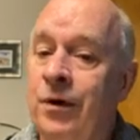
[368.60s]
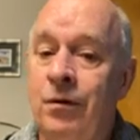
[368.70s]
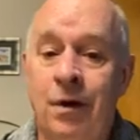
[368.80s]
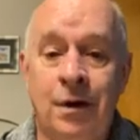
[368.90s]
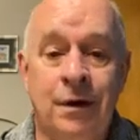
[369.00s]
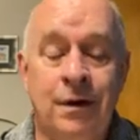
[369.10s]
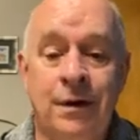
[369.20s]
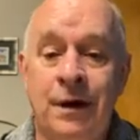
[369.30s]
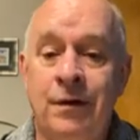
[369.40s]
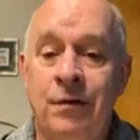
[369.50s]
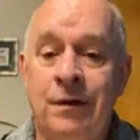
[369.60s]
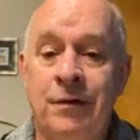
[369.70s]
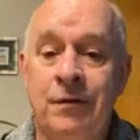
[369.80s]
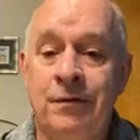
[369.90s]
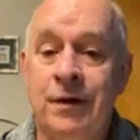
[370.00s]
We no longer need to
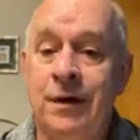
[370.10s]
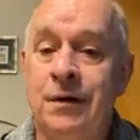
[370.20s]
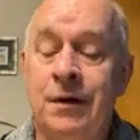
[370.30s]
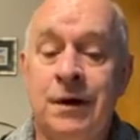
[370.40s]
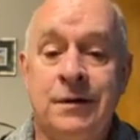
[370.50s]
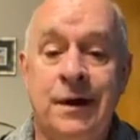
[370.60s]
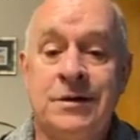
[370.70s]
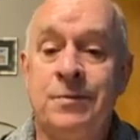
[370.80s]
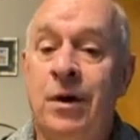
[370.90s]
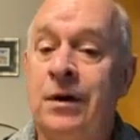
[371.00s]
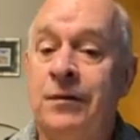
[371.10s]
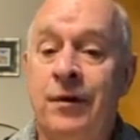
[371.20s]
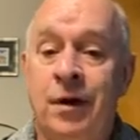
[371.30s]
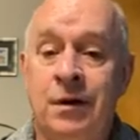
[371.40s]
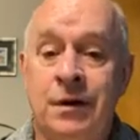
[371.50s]
live in fear, and that's
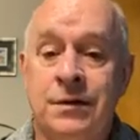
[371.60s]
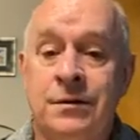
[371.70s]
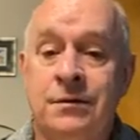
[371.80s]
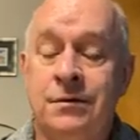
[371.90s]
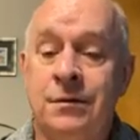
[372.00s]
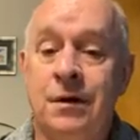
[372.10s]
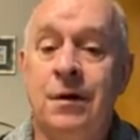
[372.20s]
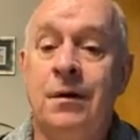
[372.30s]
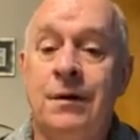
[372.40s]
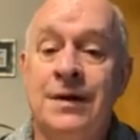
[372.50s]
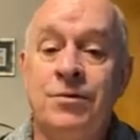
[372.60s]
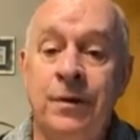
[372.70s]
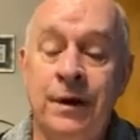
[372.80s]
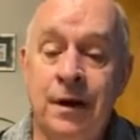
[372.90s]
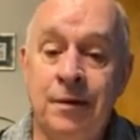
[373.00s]
part of the darkness.
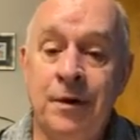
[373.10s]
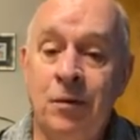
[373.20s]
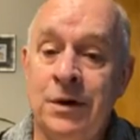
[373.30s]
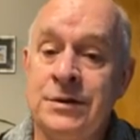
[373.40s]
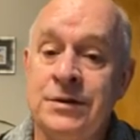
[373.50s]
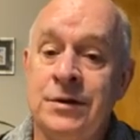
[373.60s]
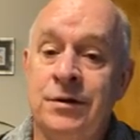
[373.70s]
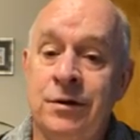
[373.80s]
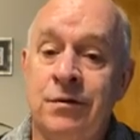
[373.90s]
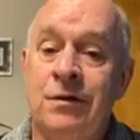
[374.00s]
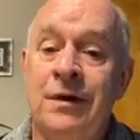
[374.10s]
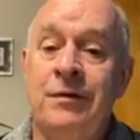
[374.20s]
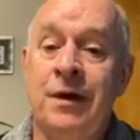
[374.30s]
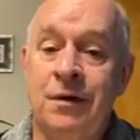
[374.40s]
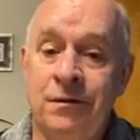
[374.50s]
That's where the enemy wants us to do,
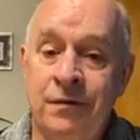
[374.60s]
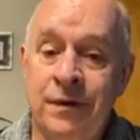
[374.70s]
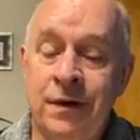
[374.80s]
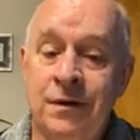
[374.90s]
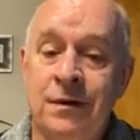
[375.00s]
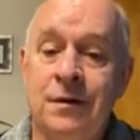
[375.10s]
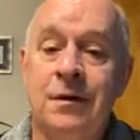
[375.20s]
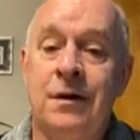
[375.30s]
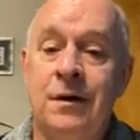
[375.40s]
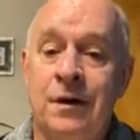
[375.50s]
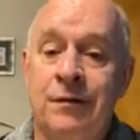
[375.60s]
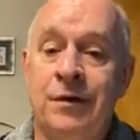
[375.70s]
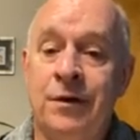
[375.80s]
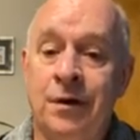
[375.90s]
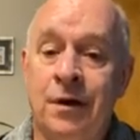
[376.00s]
live in fear
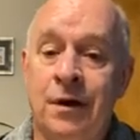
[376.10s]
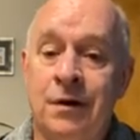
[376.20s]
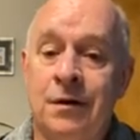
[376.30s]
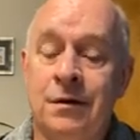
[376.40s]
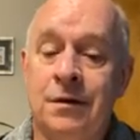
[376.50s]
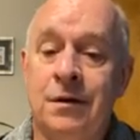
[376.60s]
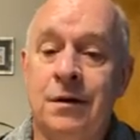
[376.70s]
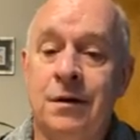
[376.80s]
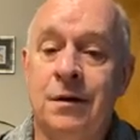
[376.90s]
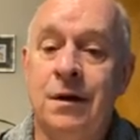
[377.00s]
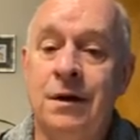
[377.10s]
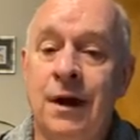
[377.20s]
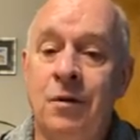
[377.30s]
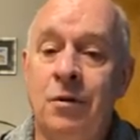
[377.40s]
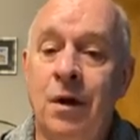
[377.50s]
and live in dark.
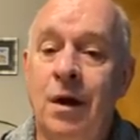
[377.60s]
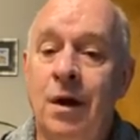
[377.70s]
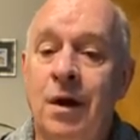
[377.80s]
Yet,